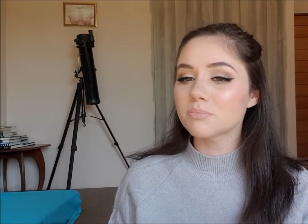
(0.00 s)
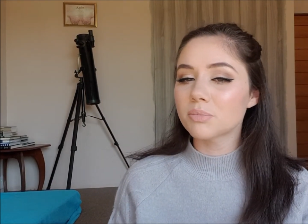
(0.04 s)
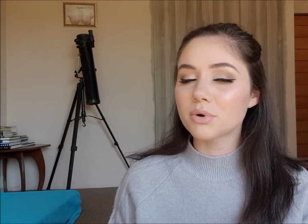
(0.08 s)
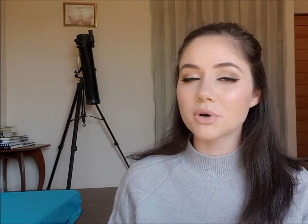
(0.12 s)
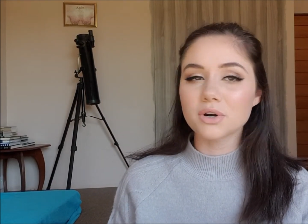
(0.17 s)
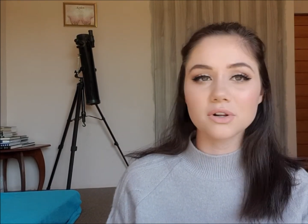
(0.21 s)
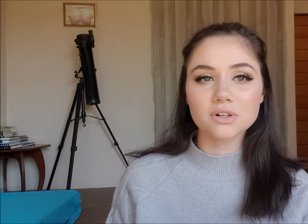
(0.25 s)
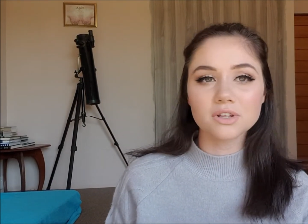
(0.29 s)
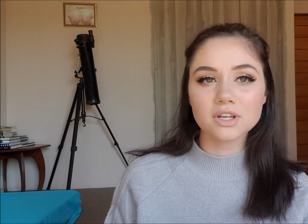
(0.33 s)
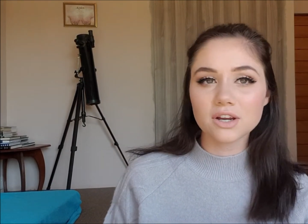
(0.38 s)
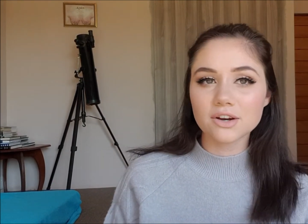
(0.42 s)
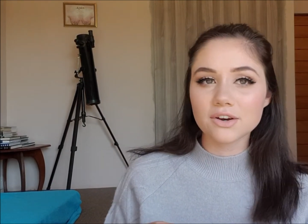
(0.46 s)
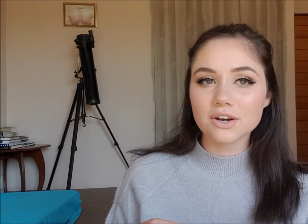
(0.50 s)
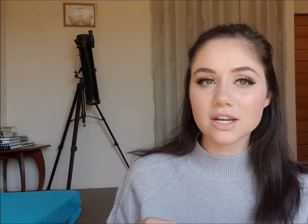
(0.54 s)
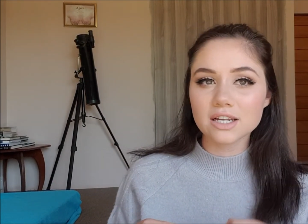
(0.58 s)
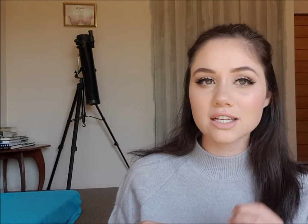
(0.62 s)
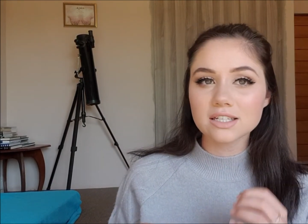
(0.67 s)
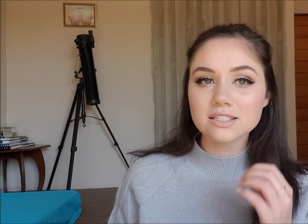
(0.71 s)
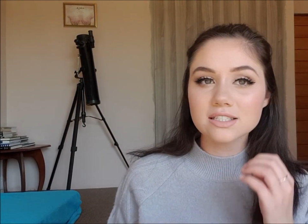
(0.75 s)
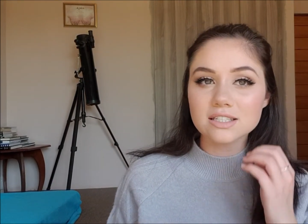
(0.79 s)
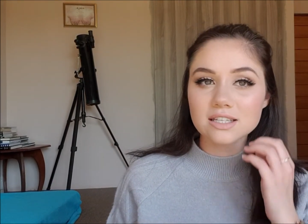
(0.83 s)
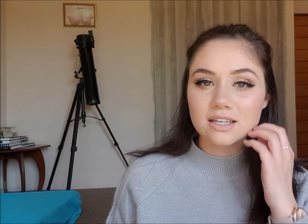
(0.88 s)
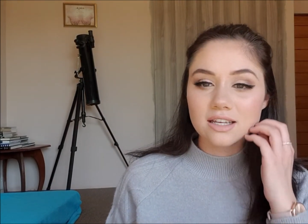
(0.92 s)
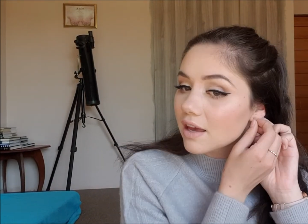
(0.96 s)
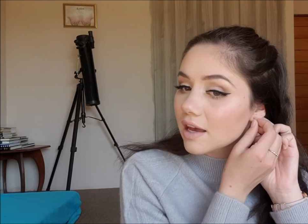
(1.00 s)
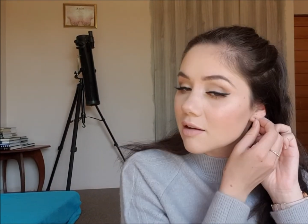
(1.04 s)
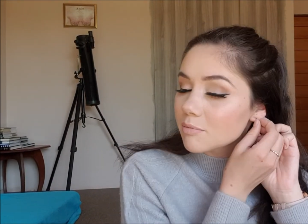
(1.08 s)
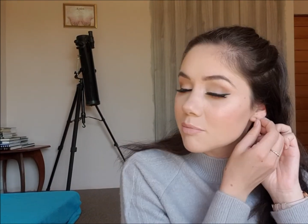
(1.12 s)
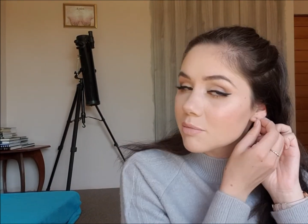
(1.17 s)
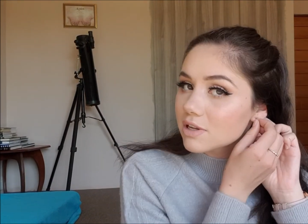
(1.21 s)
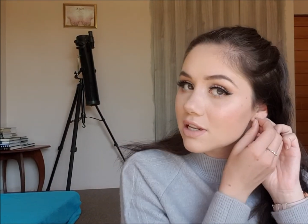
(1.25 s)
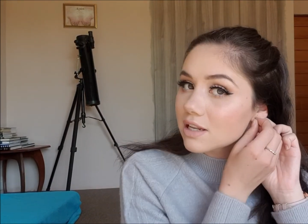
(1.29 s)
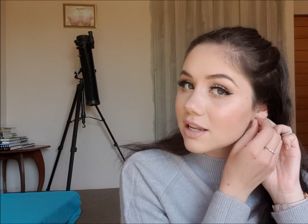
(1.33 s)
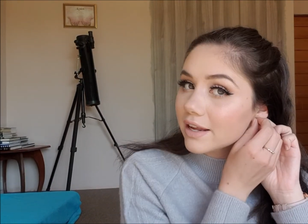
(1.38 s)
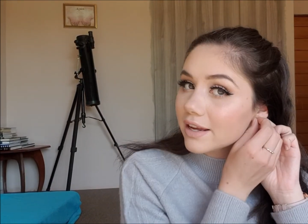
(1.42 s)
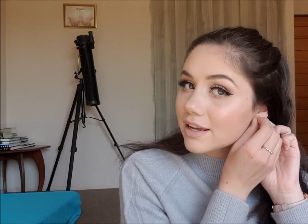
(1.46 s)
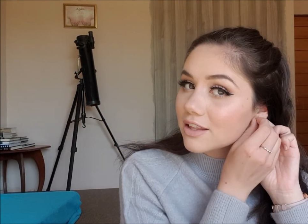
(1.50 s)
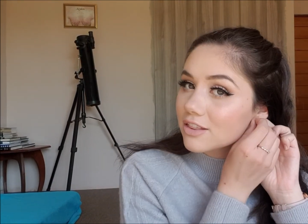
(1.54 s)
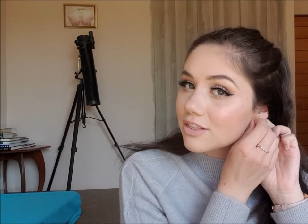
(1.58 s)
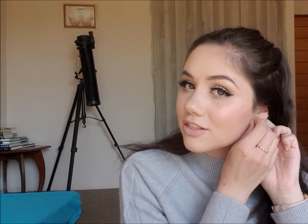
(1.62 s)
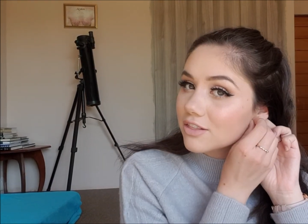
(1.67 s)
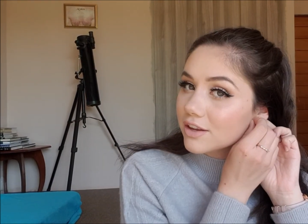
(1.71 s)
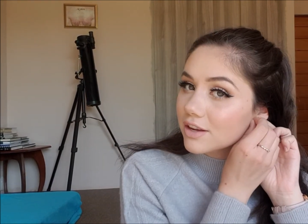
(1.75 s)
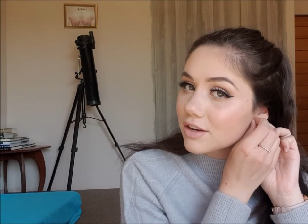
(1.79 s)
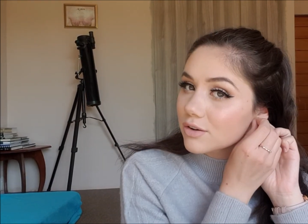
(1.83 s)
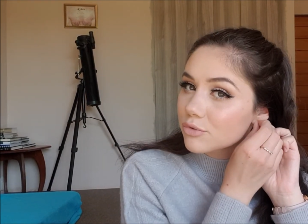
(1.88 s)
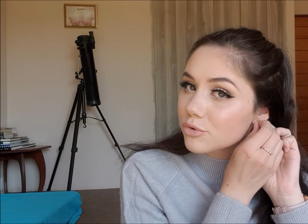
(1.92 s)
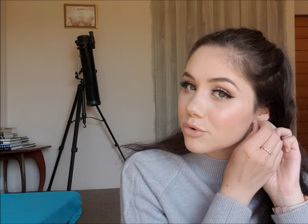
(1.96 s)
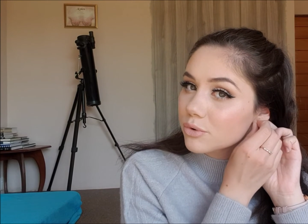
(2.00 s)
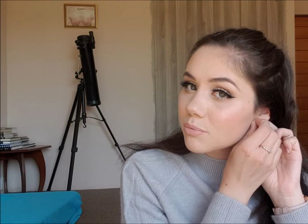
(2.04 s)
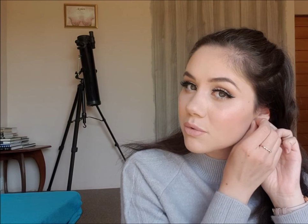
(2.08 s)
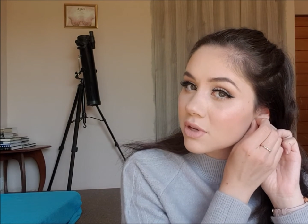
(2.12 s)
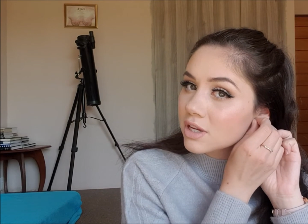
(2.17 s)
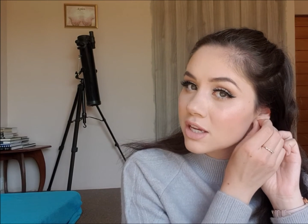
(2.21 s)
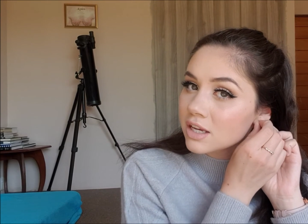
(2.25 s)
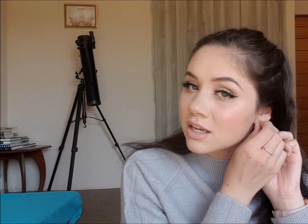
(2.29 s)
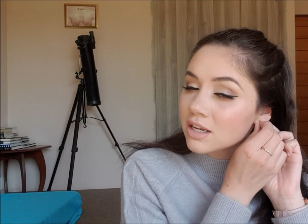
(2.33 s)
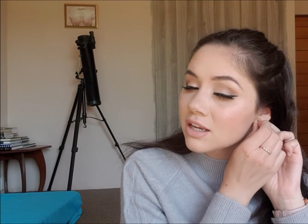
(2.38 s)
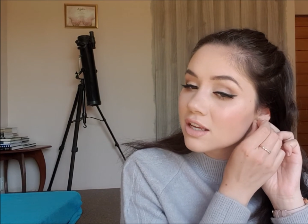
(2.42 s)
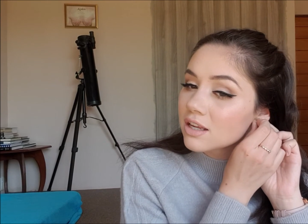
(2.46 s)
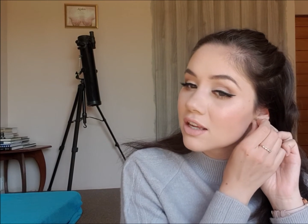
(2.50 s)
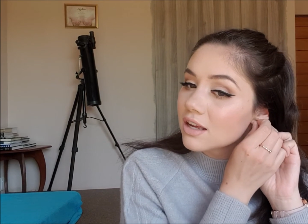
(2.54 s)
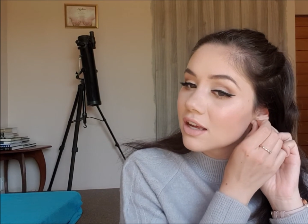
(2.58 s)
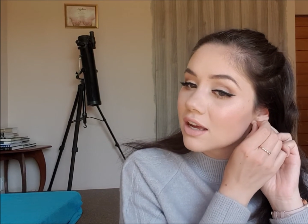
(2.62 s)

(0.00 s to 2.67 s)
pearl earrings have been like a thing for me.